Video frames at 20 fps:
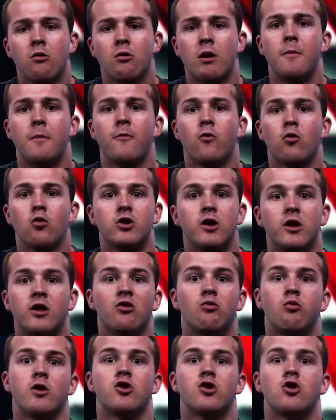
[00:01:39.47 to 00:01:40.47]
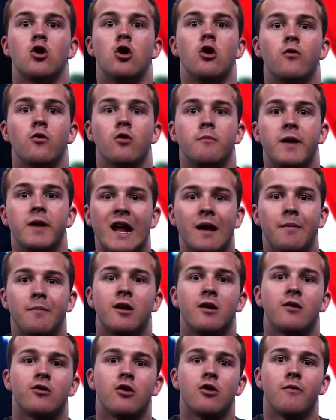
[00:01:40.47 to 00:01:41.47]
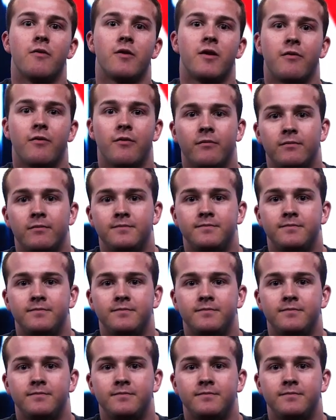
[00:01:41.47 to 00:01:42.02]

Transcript: before she switched over and became a conservative?